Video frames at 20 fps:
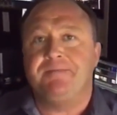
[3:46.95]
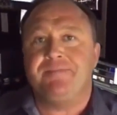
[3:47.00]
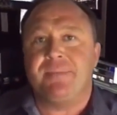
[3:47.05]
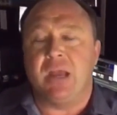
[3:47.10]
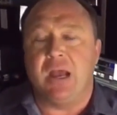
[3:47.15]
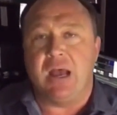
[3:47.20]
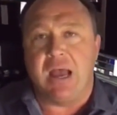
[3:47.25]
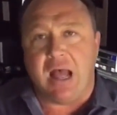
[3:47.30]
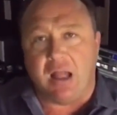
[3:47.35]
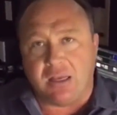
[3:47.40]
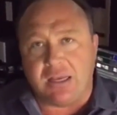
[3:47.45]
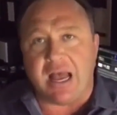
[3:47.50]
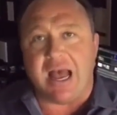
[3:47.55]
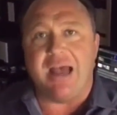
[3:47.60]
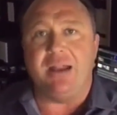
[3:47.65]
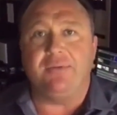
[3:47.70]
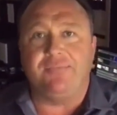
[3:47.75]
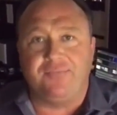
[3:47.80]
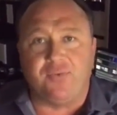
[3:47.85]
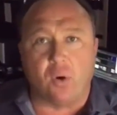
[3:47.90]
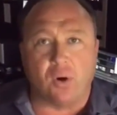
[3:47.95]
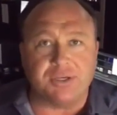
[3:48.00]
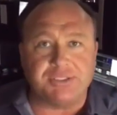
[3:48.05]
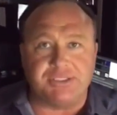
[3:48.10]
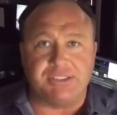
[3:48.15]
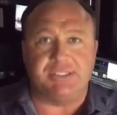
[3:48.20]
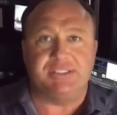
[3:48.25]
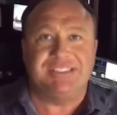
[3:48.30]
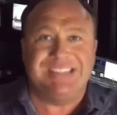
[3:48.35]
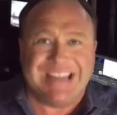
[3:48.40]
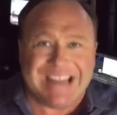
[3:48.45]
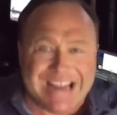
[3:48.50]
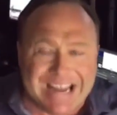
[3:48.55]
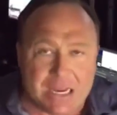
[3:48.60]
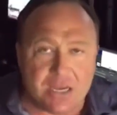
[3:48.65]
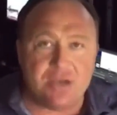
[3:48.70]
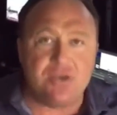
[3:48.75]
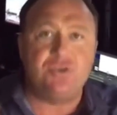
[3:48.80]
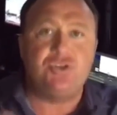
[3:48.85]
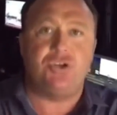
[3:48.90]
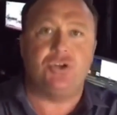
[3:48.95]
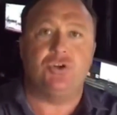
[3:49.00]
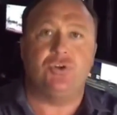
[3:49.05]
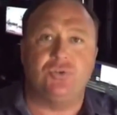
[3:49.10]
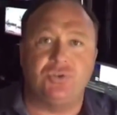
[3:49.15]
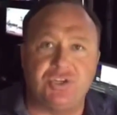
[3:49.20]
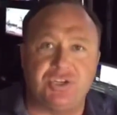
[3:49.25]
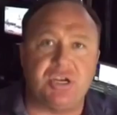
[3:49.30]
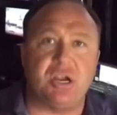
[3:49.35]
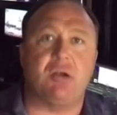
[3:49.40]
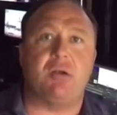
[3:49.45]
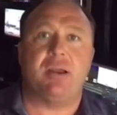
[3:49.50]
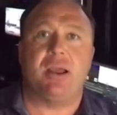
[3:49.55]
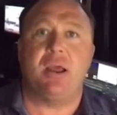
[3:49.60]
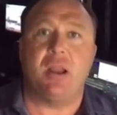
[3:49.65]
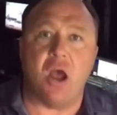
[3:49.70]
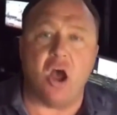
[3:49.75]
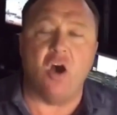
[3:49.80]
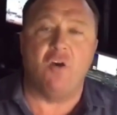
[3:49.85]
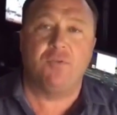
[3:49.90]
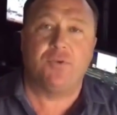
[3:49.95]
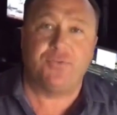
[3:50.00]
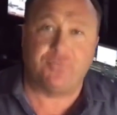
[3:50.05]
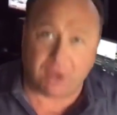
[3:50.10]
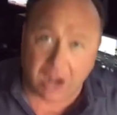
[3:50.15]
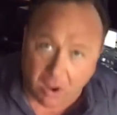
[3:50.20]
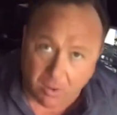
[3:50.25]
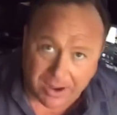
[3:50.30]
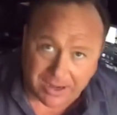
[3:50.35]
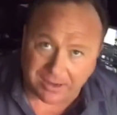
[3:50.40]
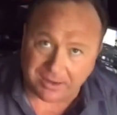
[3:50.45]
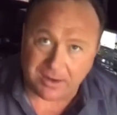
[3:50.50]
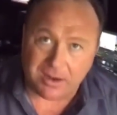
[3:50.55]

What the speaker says: Al-Qaeda forces into Syria to overthrow it.